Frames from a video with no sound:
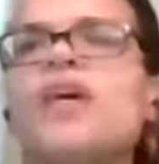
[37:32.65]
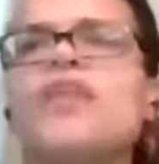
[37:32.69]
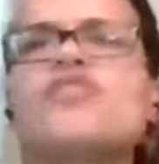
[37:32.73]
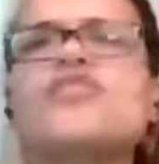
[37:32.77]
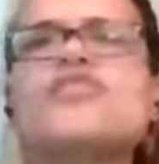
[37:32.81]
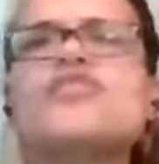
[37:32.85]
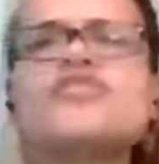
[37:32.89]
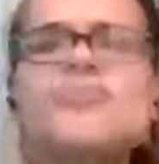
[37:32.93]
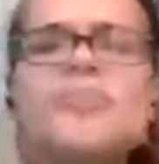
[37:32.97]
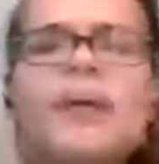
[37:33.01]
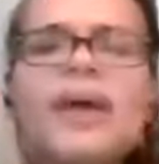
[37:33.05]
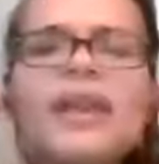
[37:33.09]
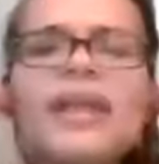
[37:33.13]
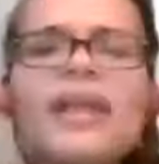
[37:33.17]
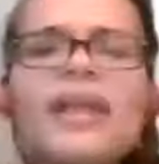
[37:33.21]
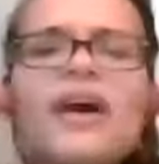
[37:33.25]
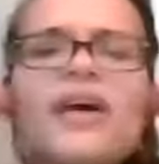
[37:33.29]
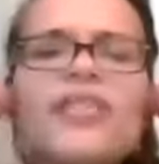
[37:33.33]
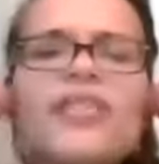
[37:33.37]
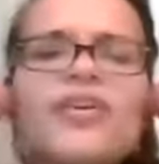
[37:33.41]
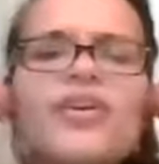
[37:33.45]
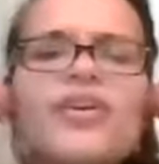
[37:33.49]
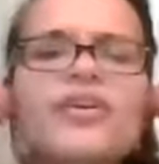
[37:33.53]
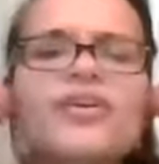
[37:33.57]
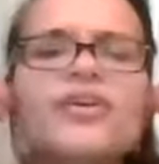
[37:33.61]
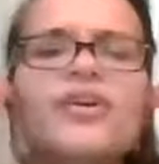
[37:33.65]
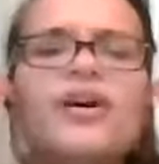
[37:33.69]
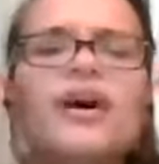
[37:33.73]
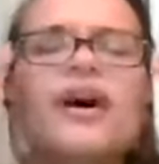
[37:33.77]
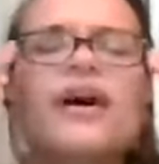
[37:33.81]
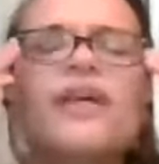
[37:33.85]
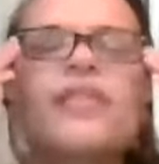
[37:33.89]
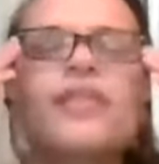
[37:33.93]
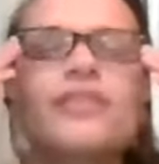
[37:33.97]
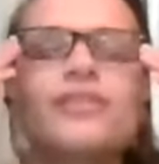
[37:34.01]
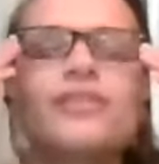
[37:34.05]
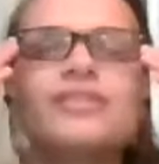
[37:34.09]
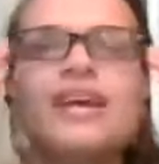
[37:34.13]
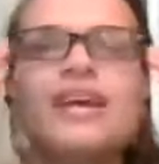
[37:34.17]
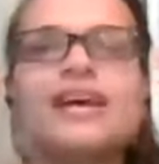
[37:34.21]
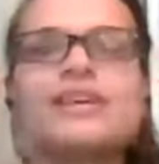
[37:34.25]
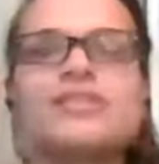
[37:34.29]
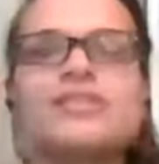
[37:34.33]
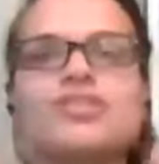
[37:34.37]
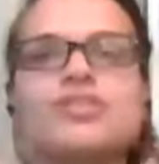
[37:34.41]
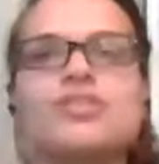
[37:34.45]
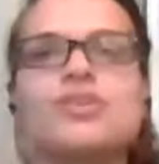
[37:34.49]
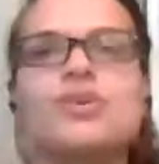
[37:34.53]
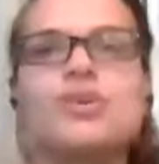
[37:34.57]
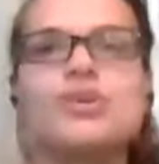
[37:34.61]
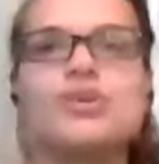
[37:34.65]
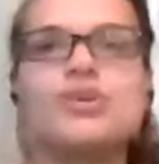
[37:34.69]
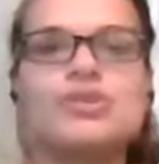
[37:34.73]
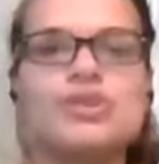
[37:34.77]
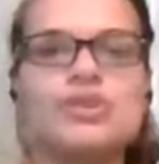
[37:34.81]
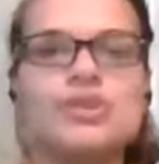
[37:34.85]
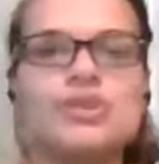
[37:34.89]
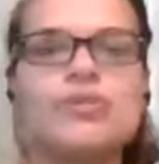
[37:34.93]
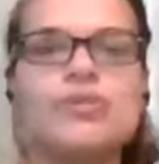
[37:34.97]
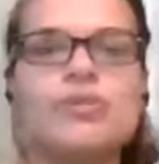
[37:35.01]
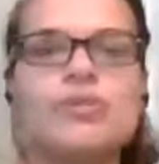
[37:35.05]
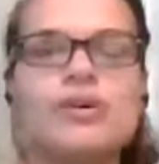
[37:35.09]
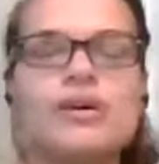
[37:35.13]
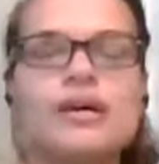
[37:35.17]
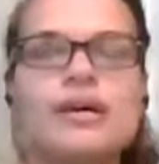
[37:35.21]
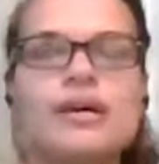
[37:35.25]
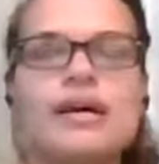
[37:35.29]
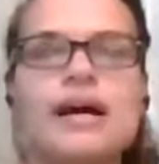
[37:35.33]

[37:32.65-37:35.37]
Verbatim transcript: there's many other other tests you can do.